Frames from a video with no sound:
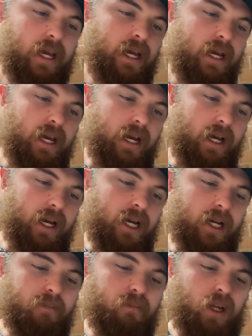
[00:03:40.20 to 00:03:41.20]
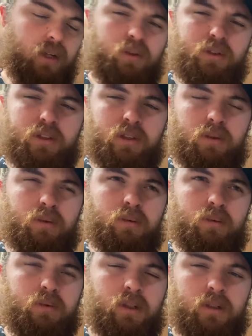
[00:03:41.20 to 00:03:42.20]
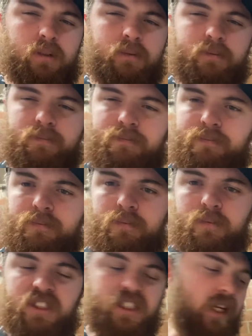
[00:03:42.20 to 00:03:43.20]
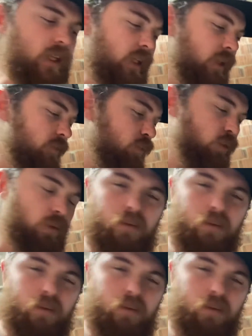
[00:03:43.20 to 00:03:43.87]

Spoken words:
And also sanding it will,